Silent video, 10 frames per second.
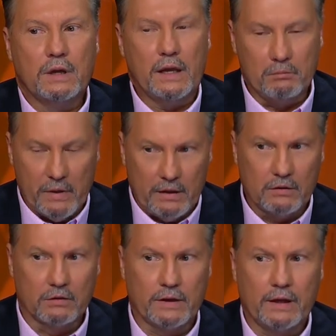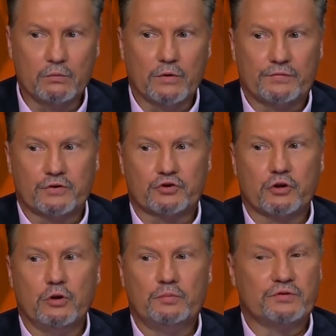He mingled in with the
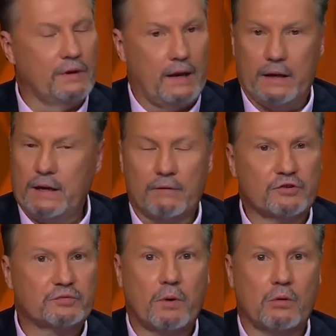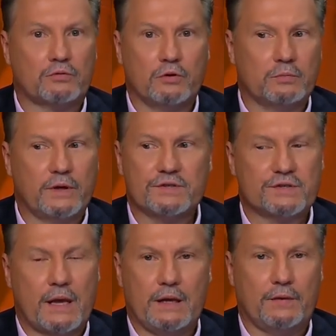troops. He never spoke to them, didn't
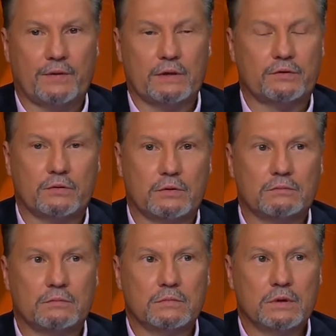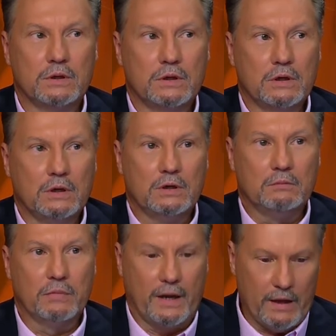say anything to them.
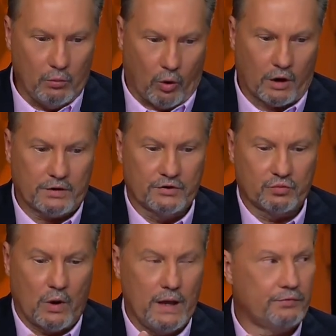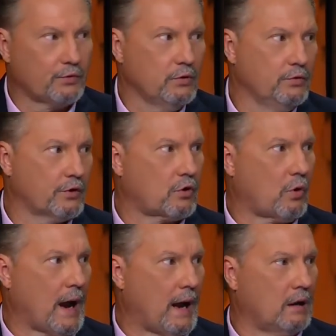But he worked his way through the
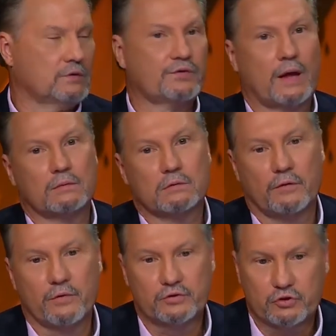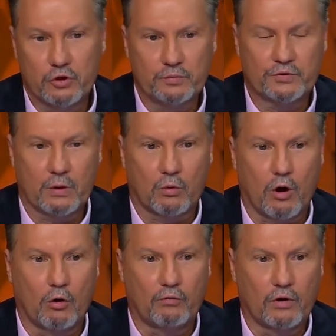crowds of the troops that were
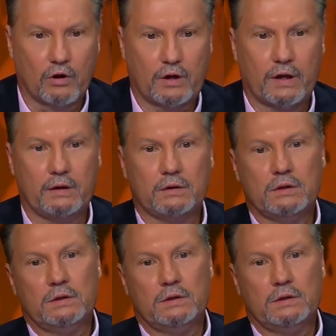overlooking